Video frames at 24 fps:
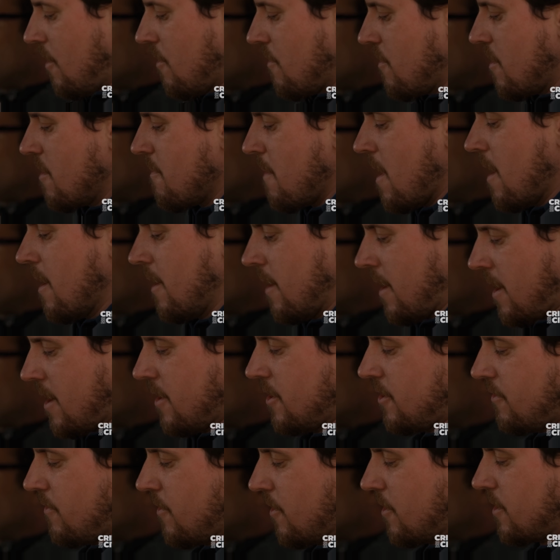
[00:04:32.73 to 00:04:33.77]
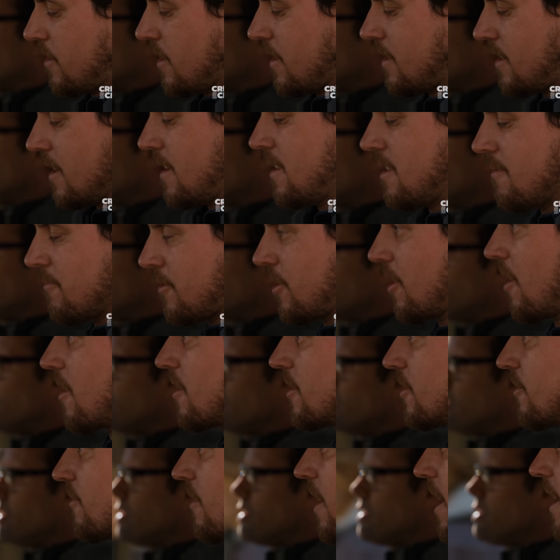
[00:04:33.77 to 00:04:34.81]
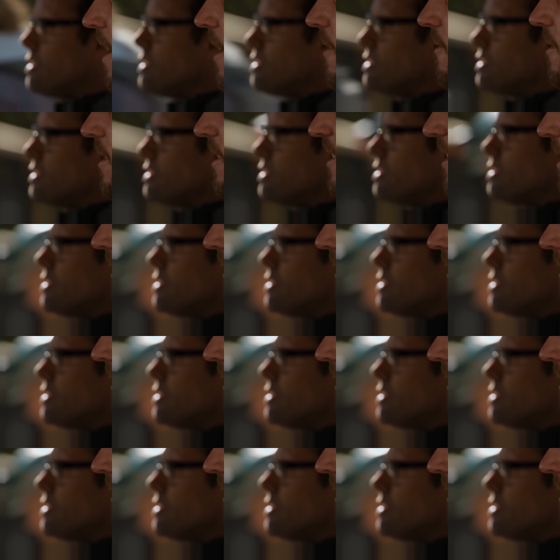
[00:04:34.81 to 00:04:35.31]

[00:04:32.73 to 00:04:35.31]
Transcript: Don't worry about it. Just focus on setting them charges right. I don't want